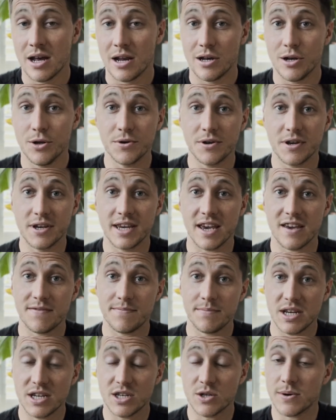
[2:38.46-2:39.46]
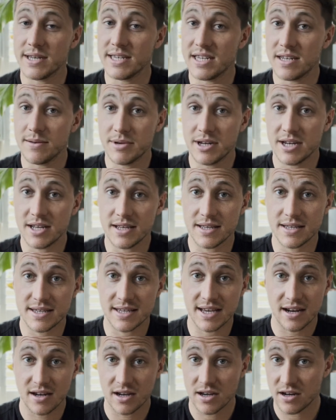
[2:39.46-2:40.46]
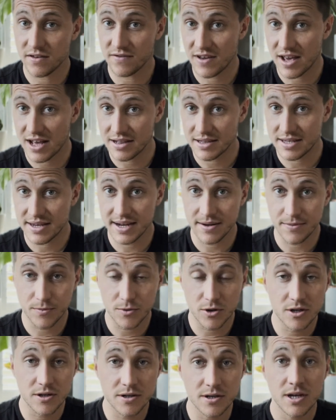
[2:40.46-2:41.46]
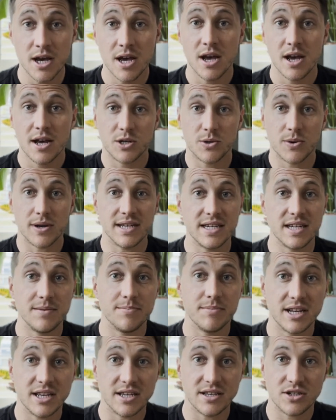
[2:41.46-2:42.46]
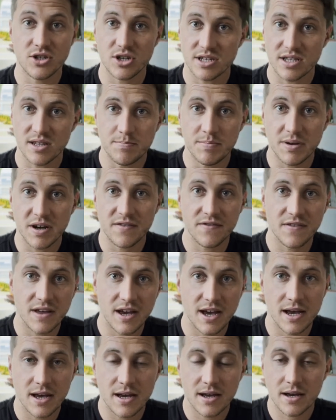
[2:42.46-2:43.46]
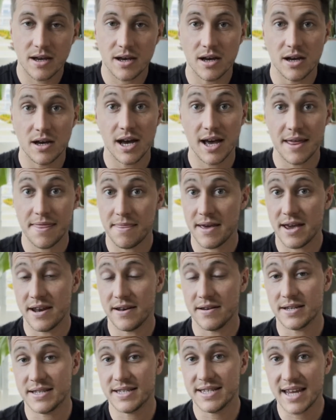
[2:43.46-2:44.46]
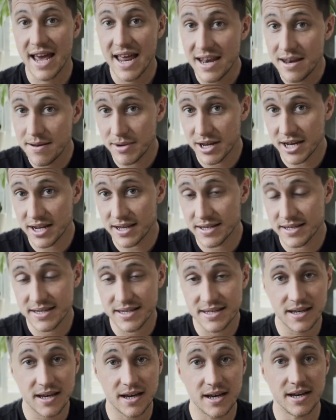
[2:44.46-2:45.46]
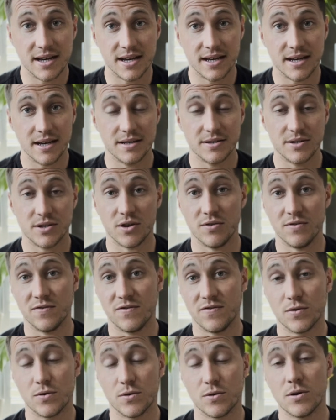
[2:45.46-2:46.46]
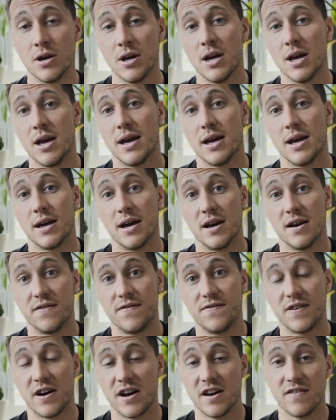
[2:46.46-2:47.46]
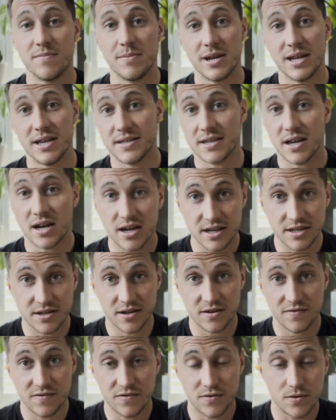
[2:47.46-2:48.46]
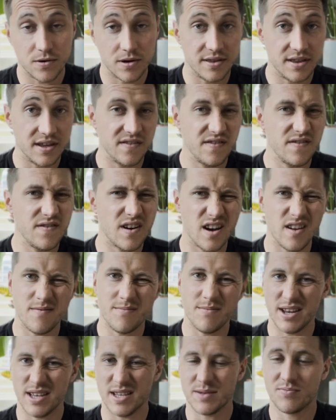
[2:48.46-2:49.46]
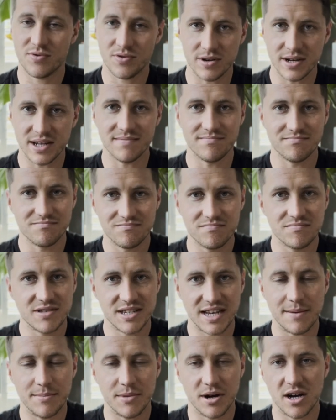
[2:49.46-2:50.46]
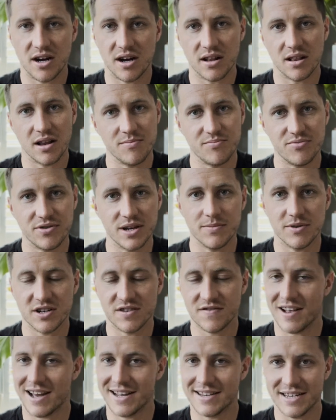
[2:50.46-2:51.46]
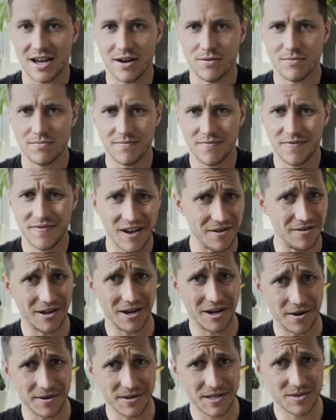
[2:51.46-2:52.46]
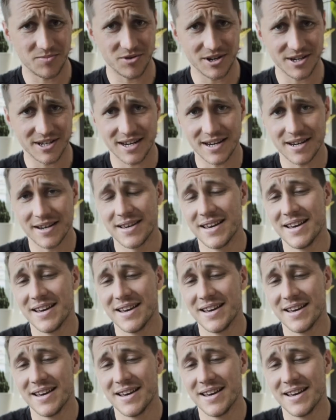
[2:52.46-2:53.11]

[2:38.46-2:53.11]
Luke gave me 20 minutes at kind of LT1, 20 minutes just above that, and then 10 minutes zone 4, 5 minutes high zone 4, and then 5 minutes pretty damn hard, like pretty much flat out. Felt like I was sprinting.